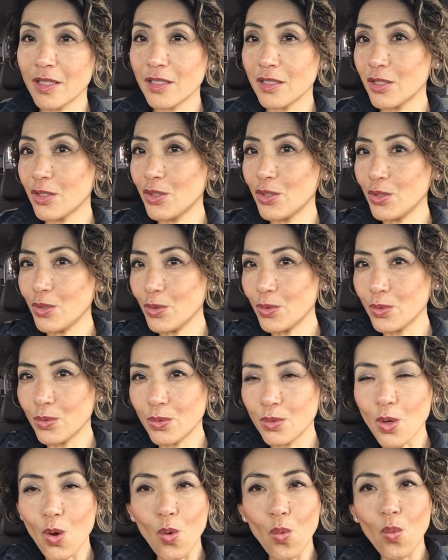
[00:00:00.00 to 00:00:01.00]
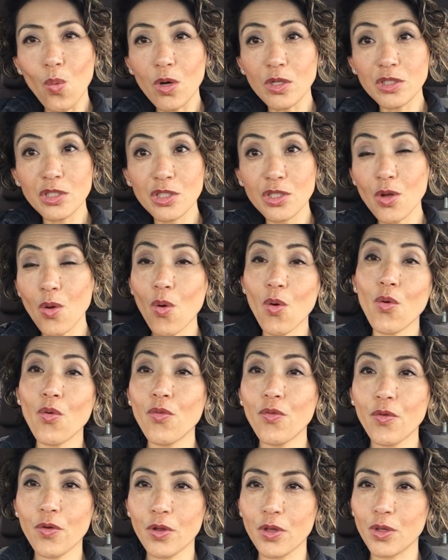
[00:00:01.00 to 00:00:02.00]
you watching
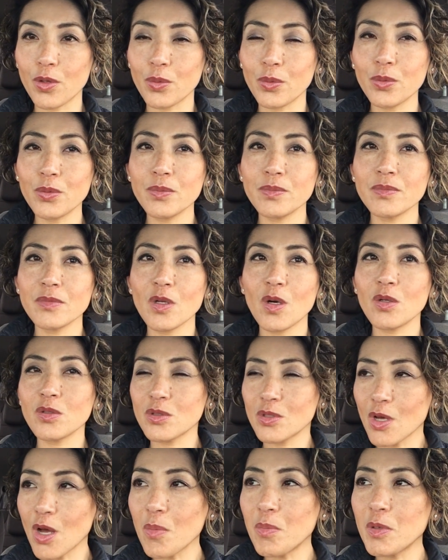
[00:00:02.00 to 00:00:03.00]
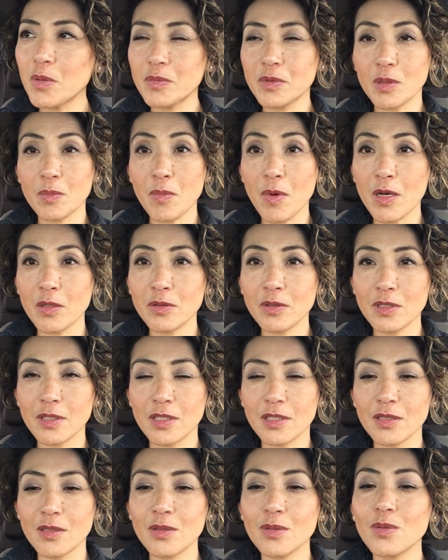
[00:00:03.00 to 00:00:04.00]
over you on top of the
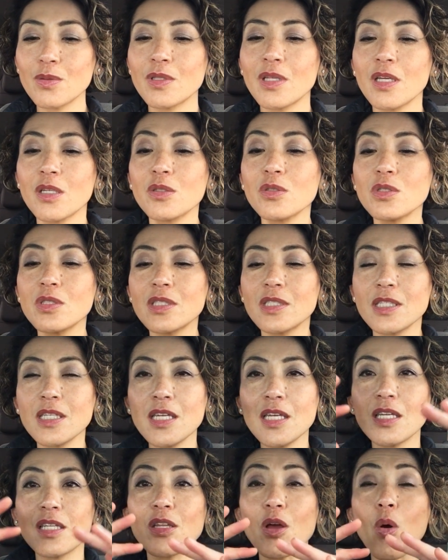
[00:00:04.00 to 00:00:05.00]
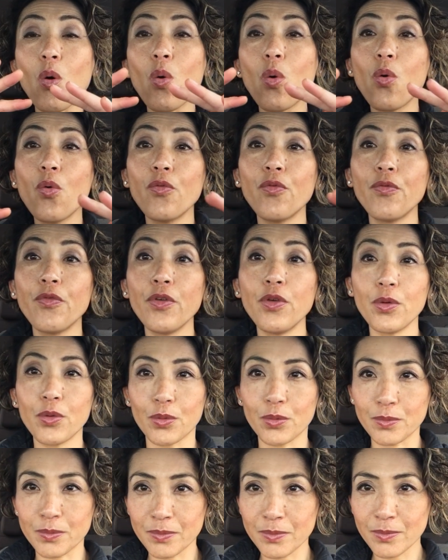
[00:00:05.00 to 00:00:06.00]
mountain, so they could see the whole view.
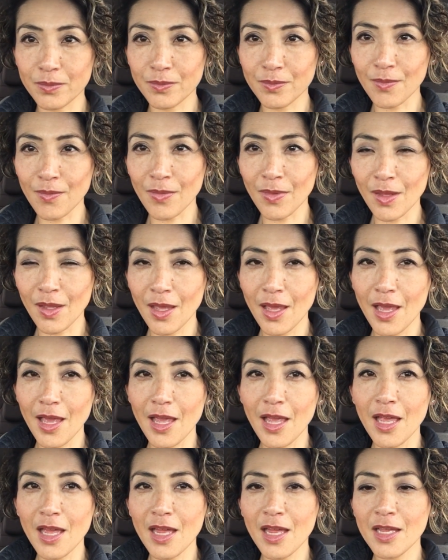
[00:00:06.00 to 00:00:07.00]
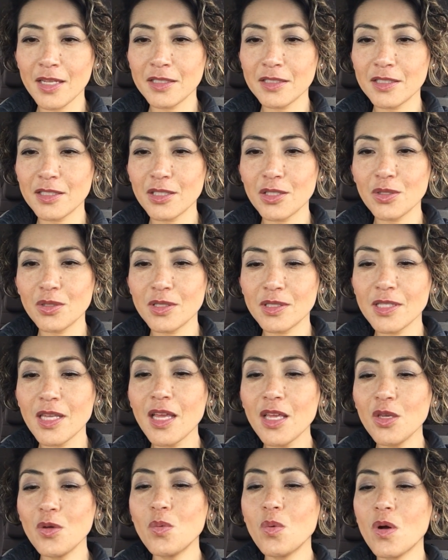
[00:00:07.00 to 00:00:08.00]
And you say
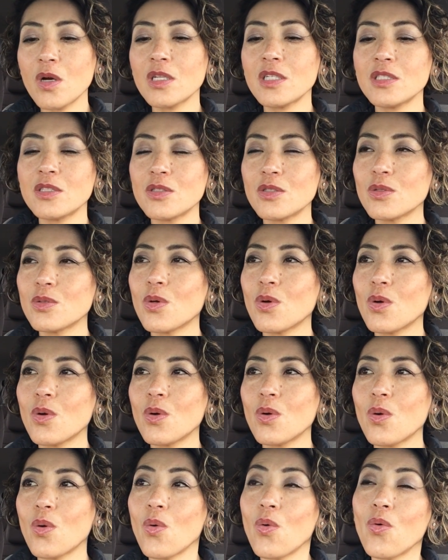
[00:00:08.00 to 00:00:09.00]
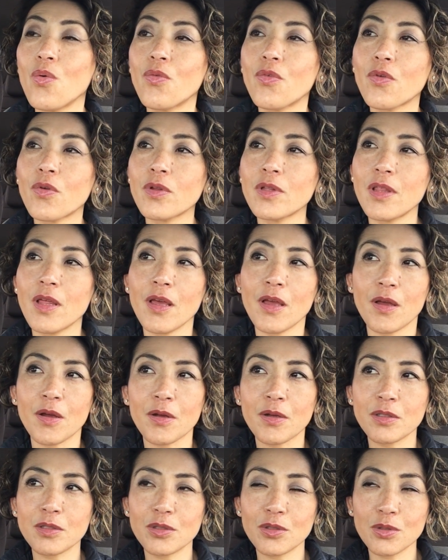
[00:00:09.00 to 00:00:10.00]
you wanted to go over
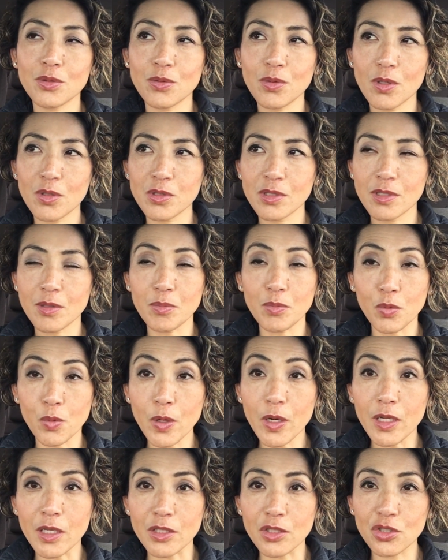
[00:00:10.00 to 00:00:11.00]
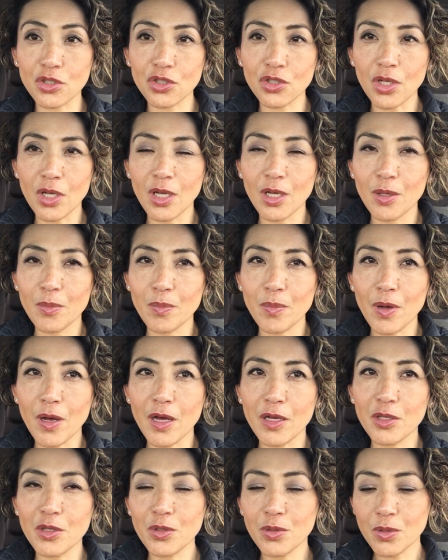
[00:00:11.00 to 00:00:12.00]
there to cross the bridge,
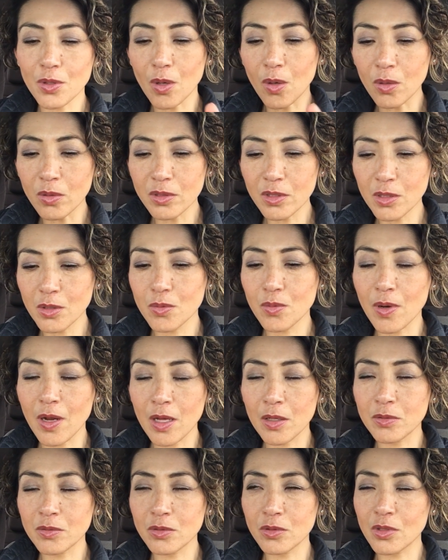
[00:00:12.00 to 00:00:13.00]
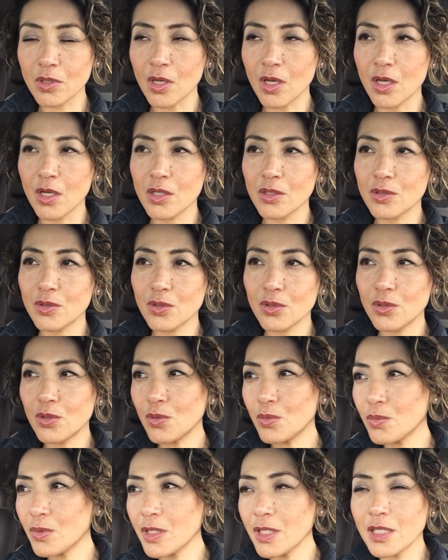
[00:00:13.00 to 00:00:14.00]
but you're on the ground, so you
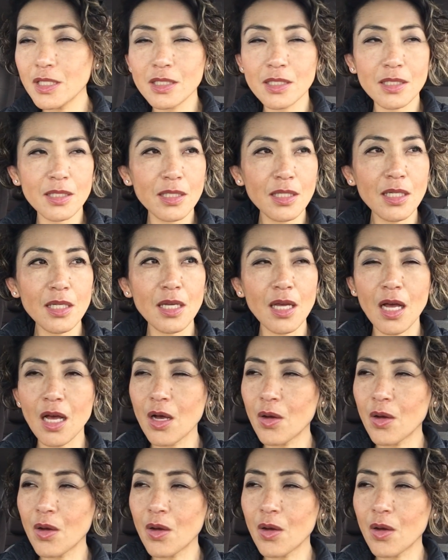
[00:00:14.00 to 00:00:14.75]
don't really see